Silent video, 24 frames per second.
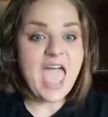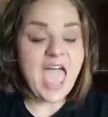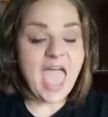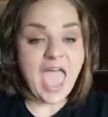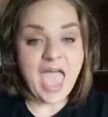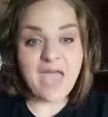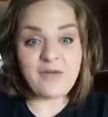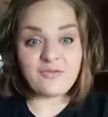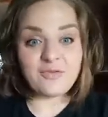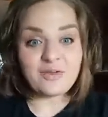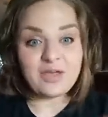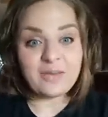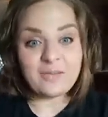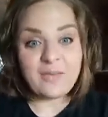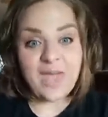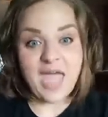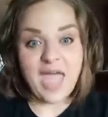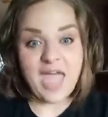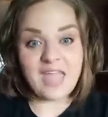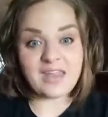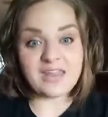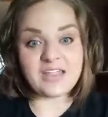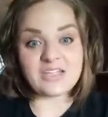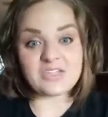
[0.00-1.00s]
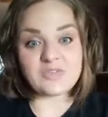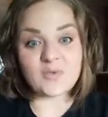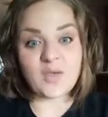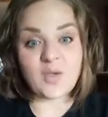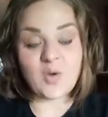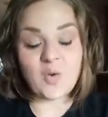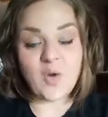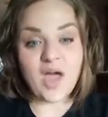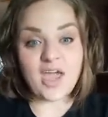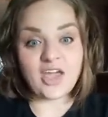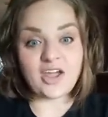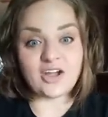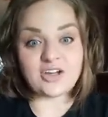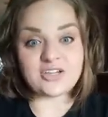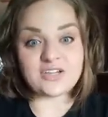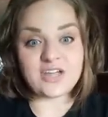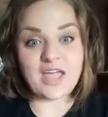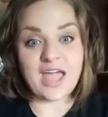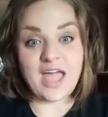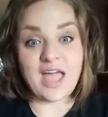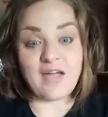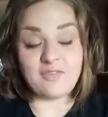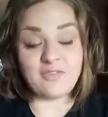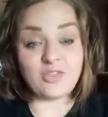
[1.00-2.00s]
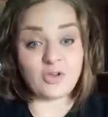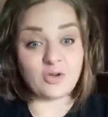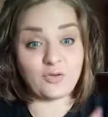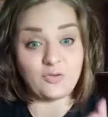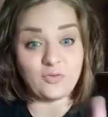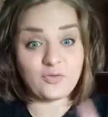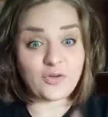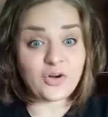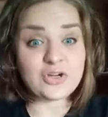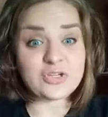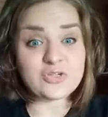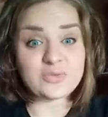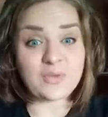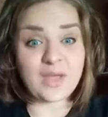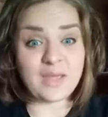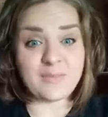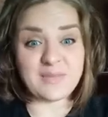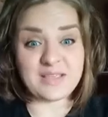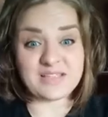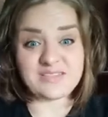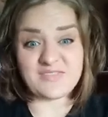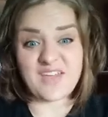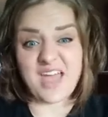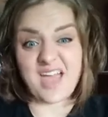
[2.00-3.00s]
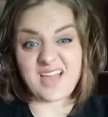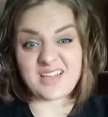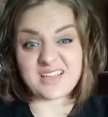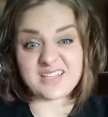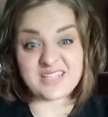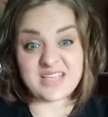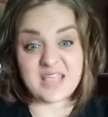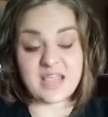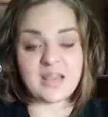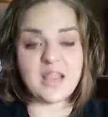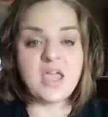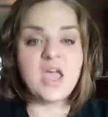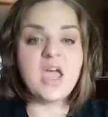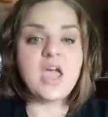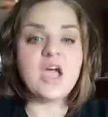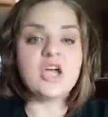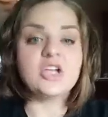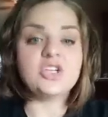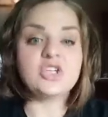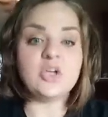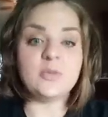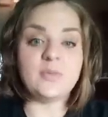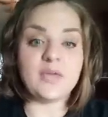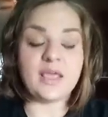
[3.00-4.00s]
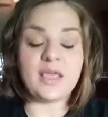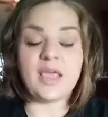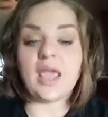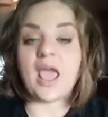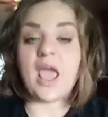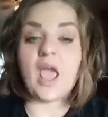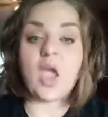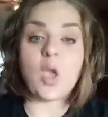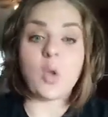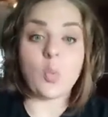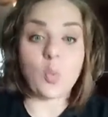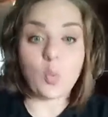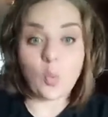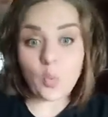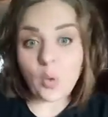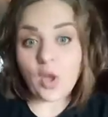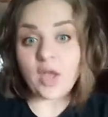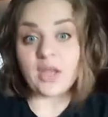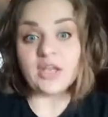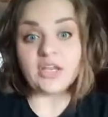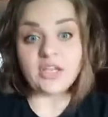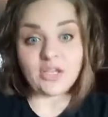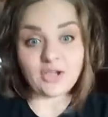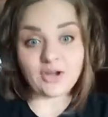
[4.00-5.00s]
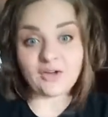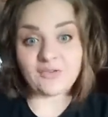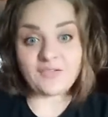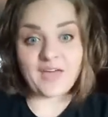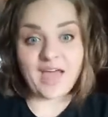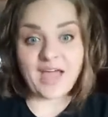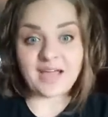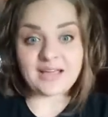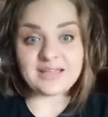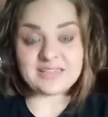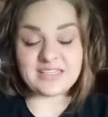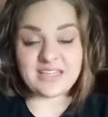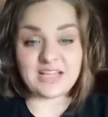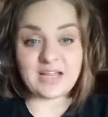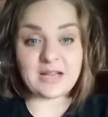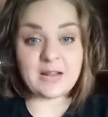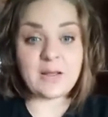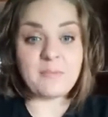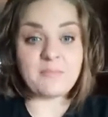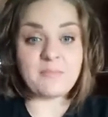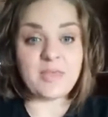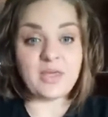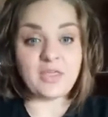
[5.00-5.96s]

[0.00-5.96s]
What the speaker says: Every pet is required to have their first rabies vaccine to be a 1-year vaccine,